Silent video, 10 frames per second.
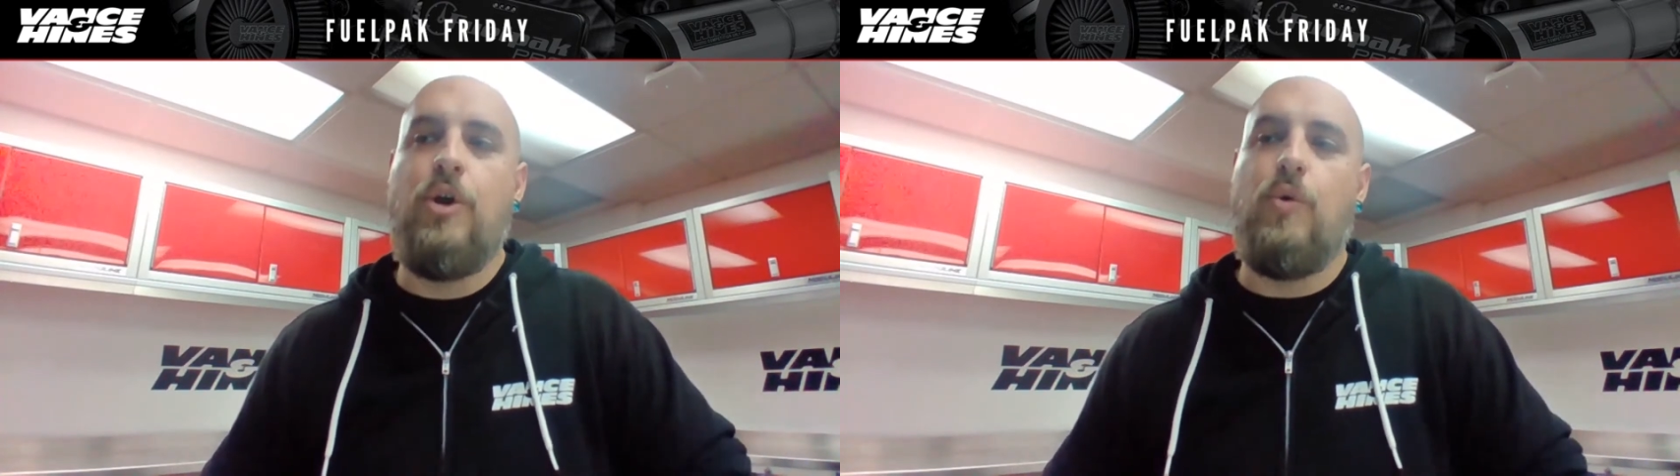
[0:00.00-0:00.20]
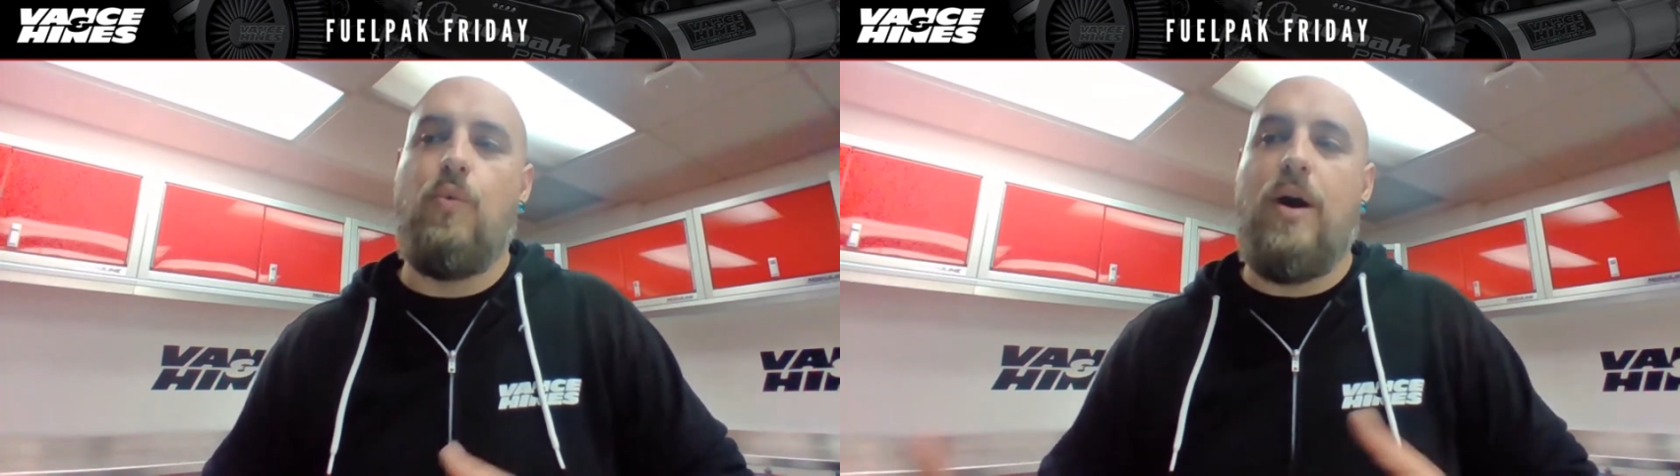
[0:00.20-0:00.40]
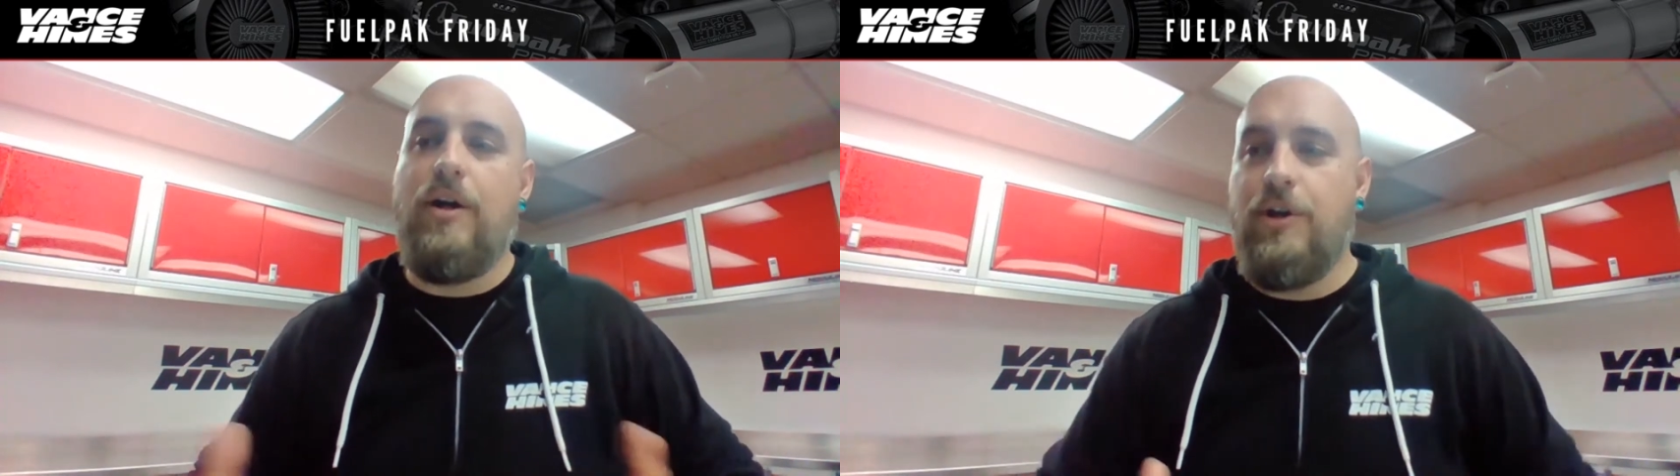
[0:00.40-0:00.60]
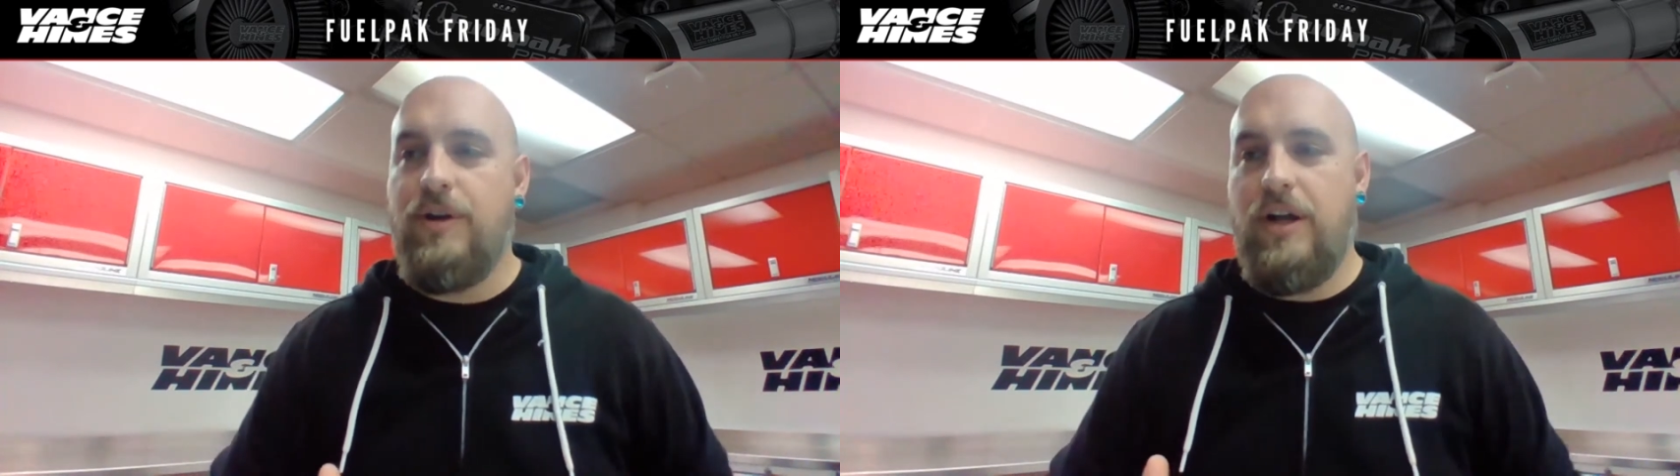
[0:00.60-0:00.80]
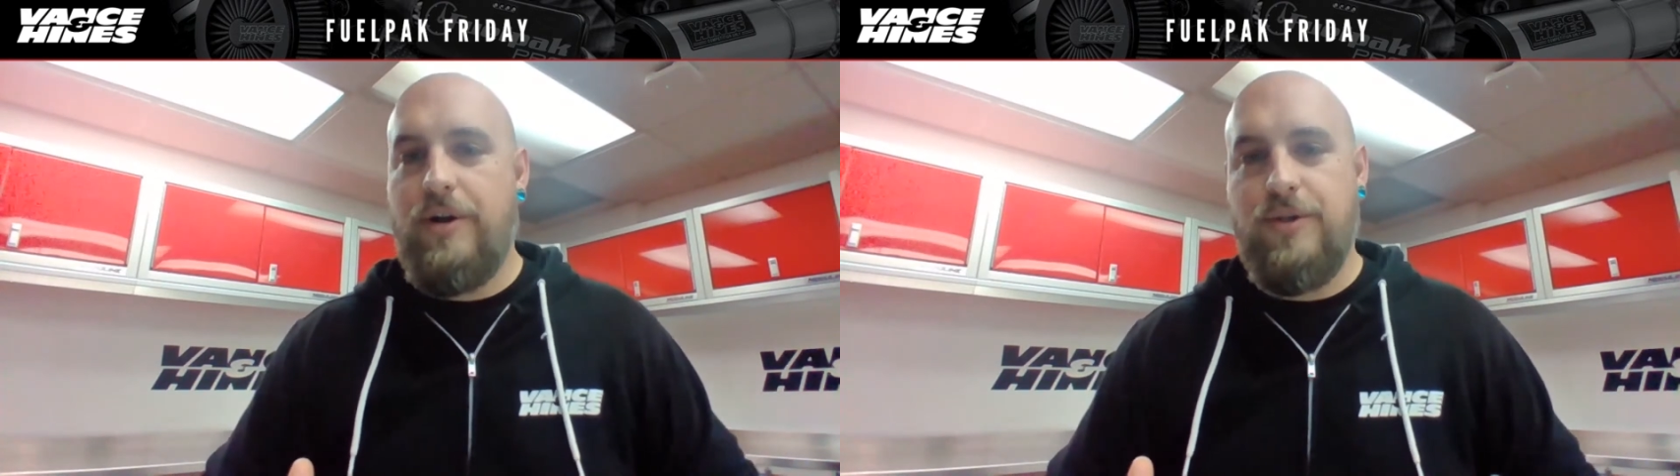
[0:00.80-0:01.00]
while you're
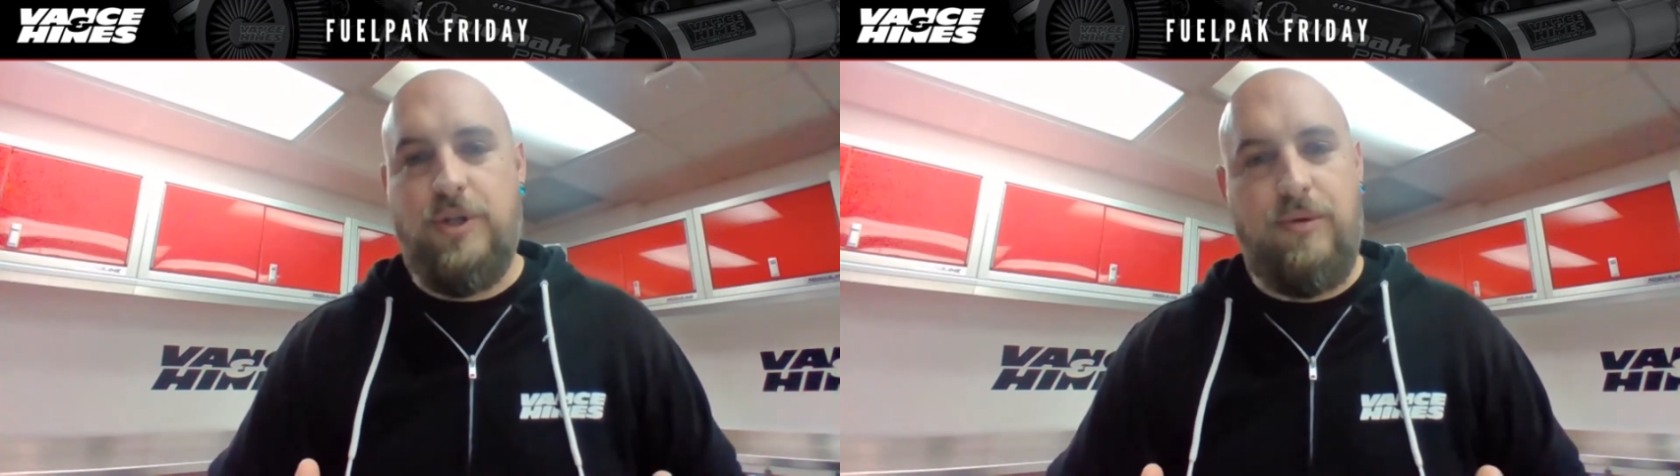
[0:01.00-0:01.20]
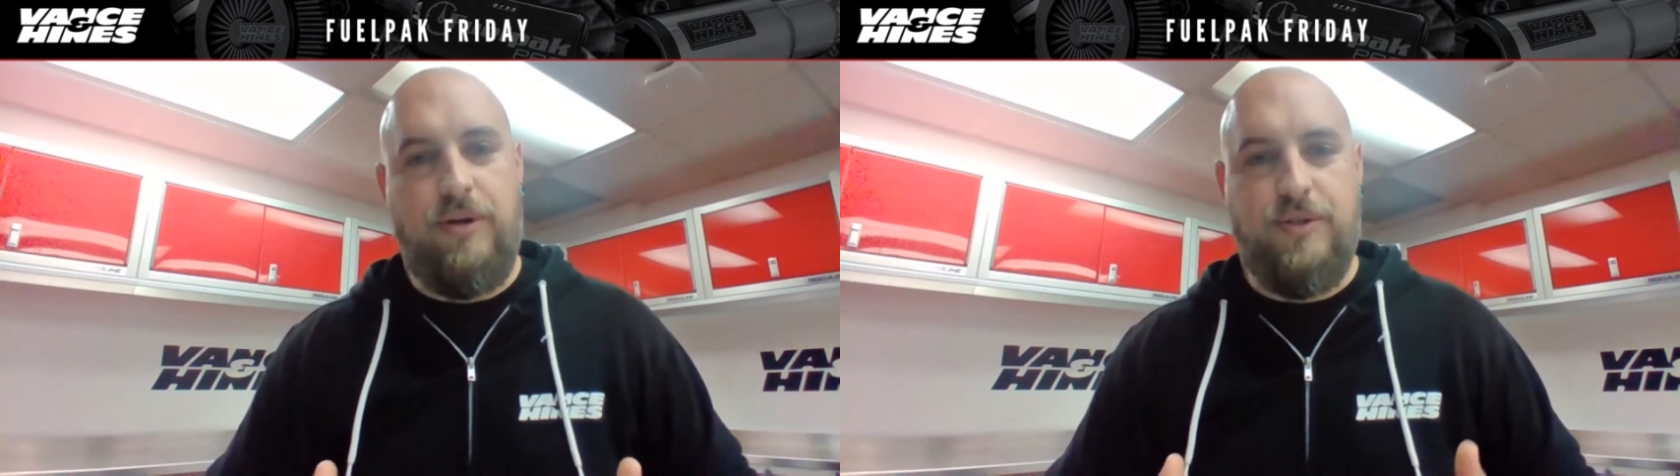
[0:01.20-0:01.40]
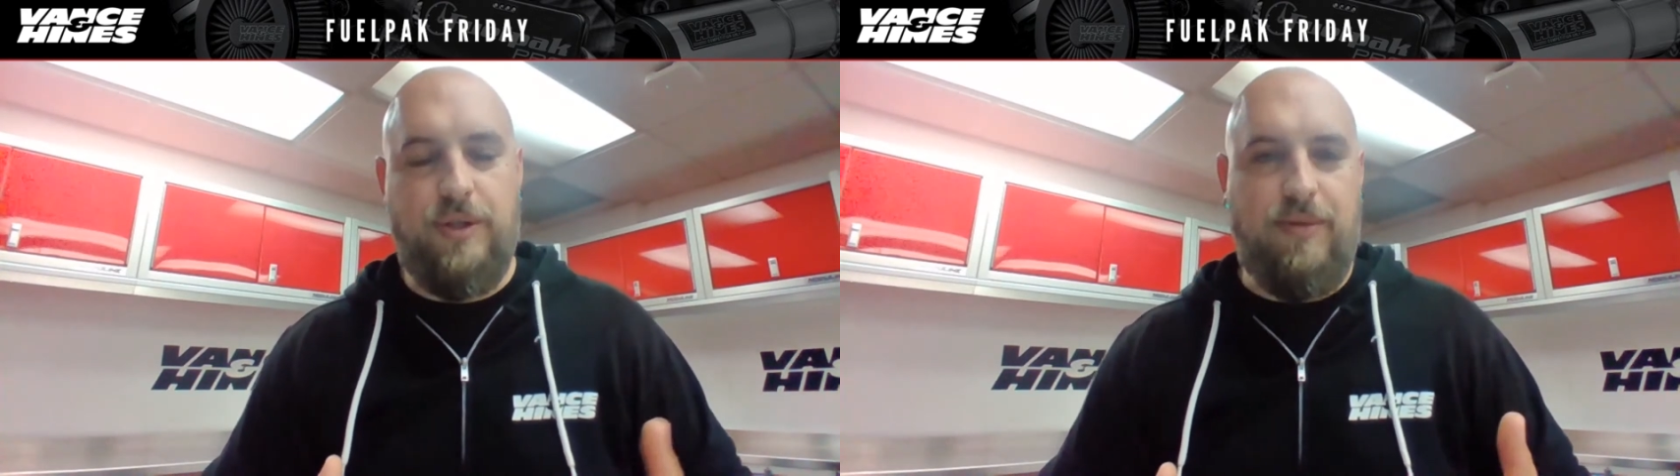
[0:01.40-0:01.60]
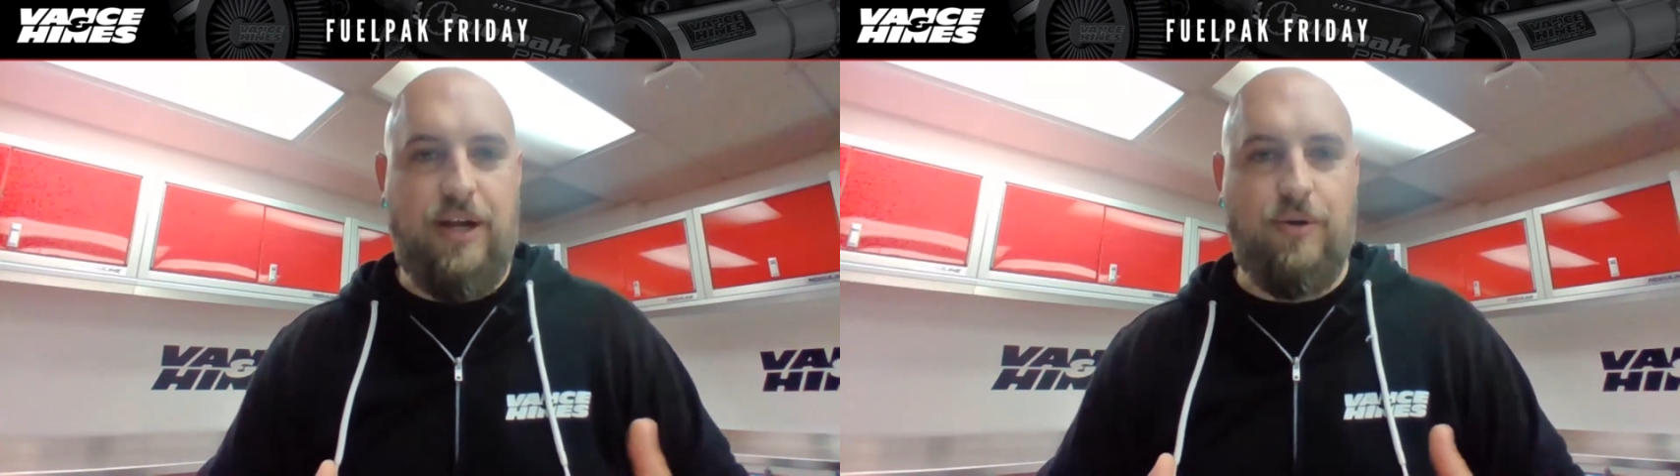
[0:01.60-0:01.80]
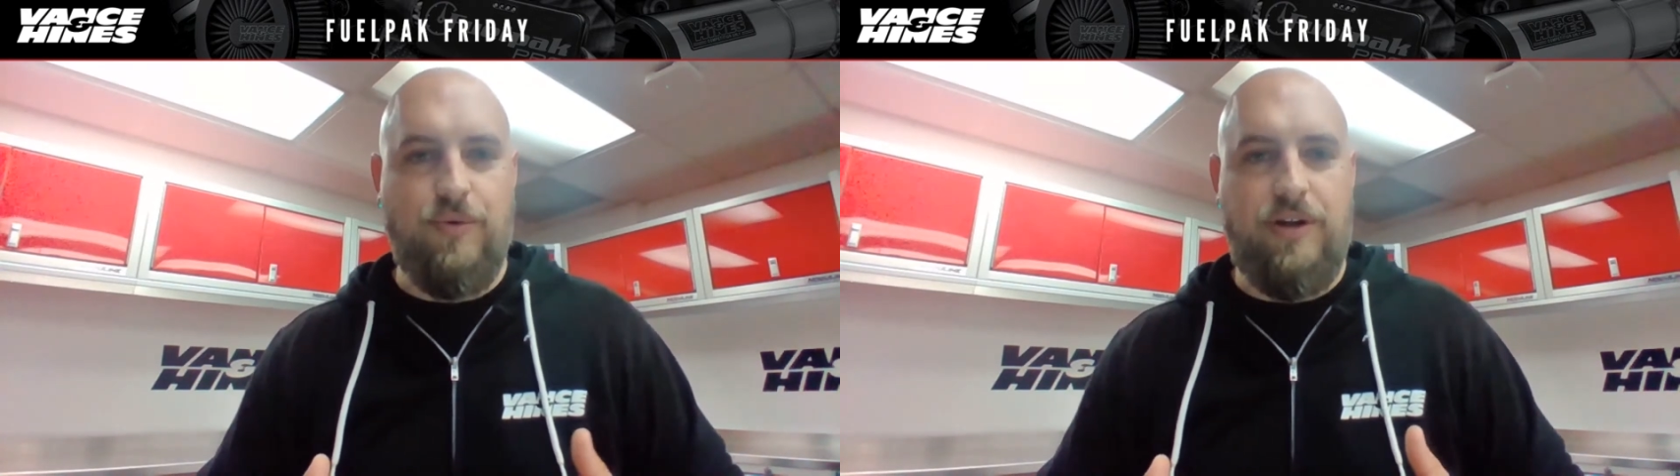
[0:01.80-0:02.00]
in Autotune mode. So the bike will